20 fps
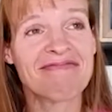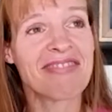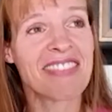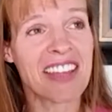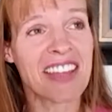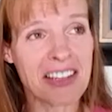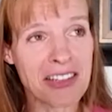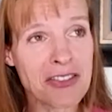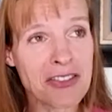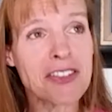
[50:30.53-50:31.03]

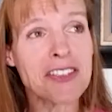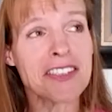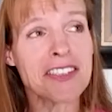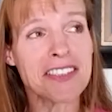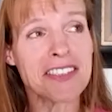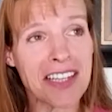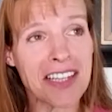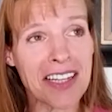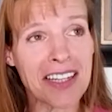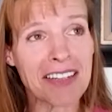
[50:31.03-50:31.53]

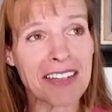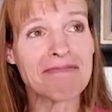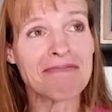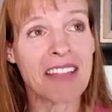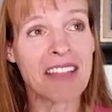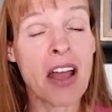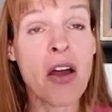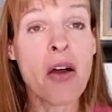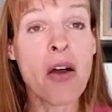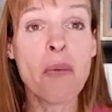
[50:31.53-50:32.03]
Interesting.
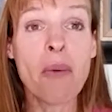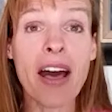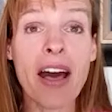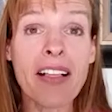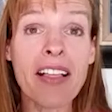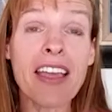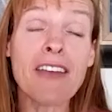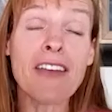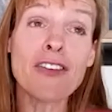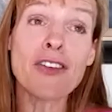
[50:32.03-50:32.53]

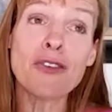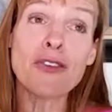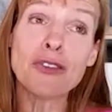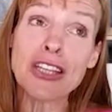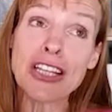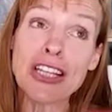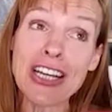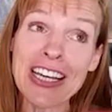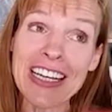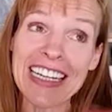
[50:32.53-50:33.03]
Well, if you
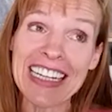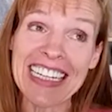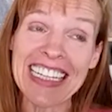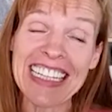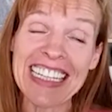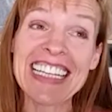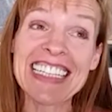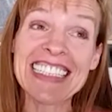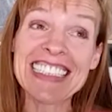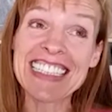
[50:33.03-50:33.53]

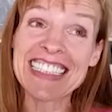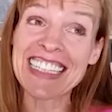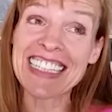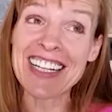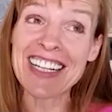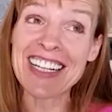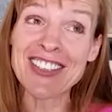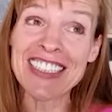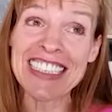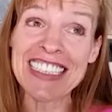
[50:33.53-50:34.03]
look, this is an
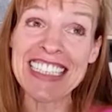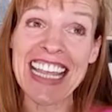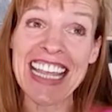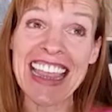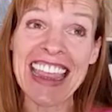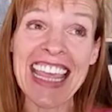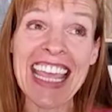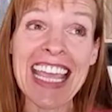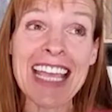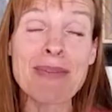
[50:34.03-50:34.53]

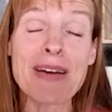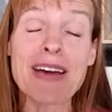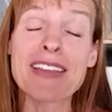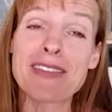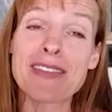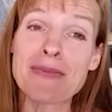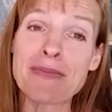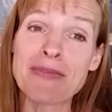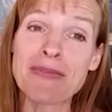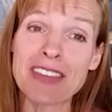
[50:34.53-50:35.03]
interesting thing, but
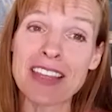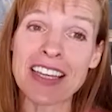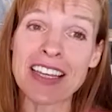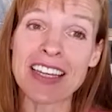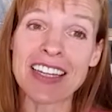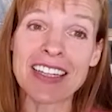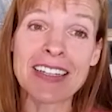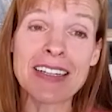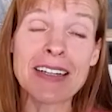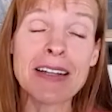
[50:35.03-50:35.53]

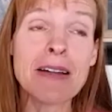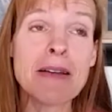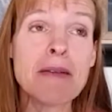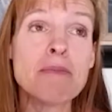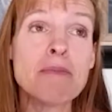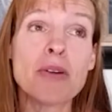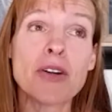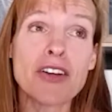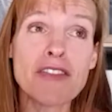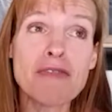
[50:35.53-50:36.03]
the
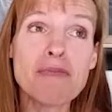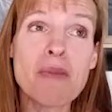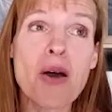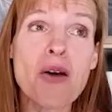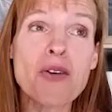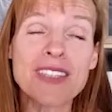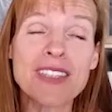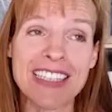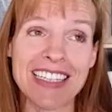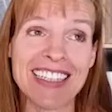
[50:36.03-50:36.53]
book of
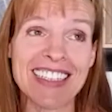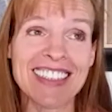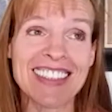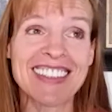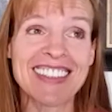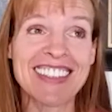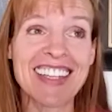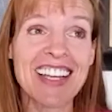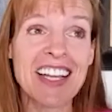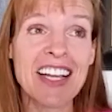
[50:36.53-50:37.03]

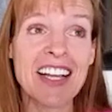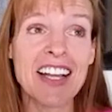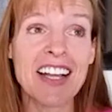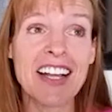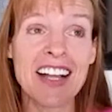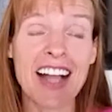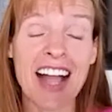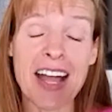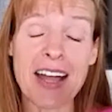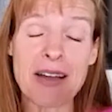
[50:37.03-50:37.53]
Moses,
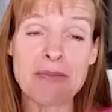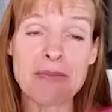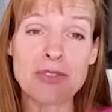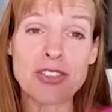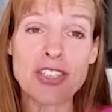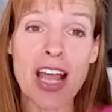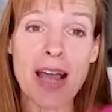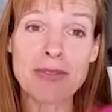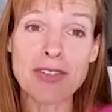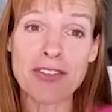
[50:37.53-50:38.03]

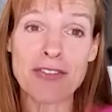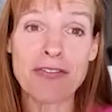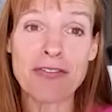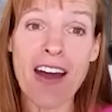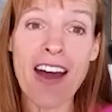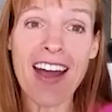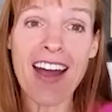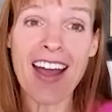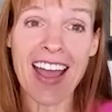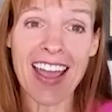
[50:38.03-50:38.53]
chapter
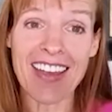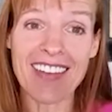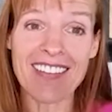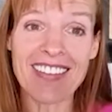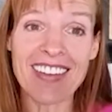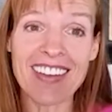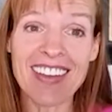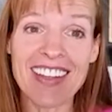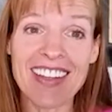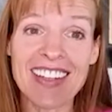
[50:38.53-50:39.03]
5,
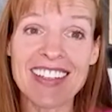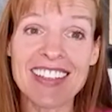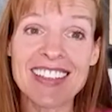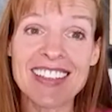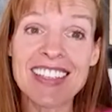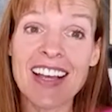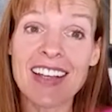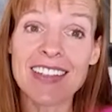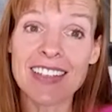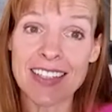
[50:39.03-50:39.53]

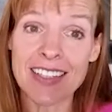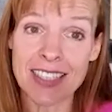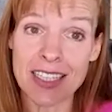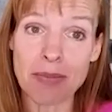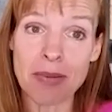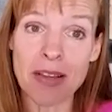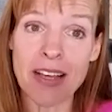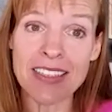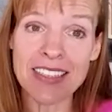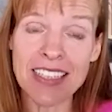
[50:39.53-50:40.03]
tells us the
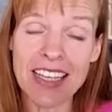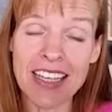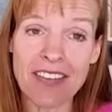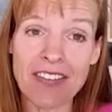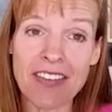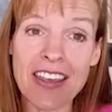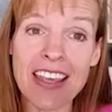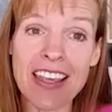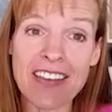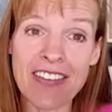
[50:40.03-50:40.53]
blessing
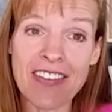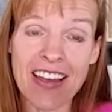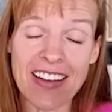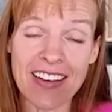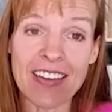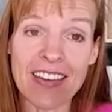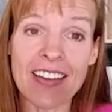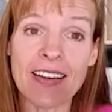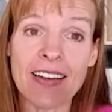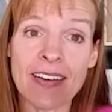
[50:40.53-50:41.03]
of Eve
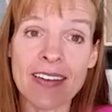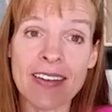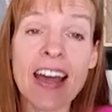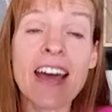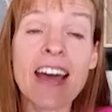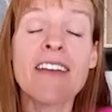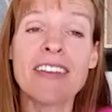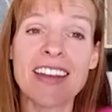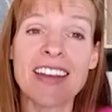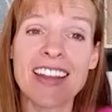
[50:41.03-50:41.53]
and the
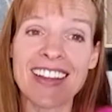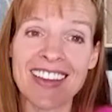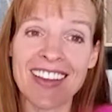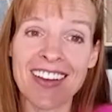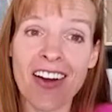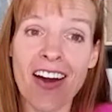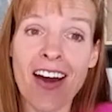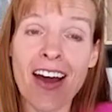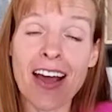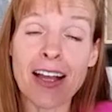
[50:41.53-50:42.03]
covenant
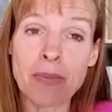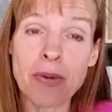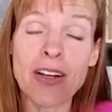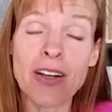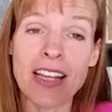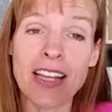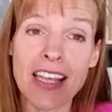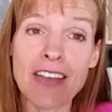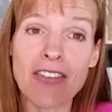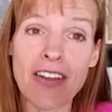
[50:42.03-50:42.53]
that God
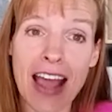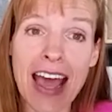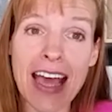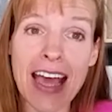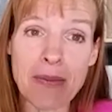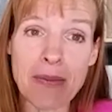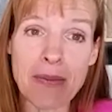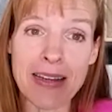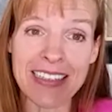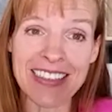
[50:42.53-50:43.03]
put Eve and
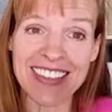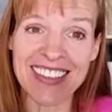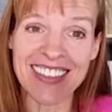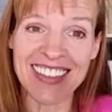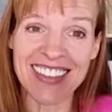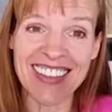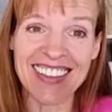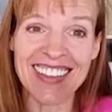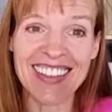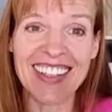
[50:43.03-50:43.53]
Adam
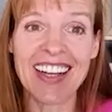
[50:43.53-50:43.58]
under.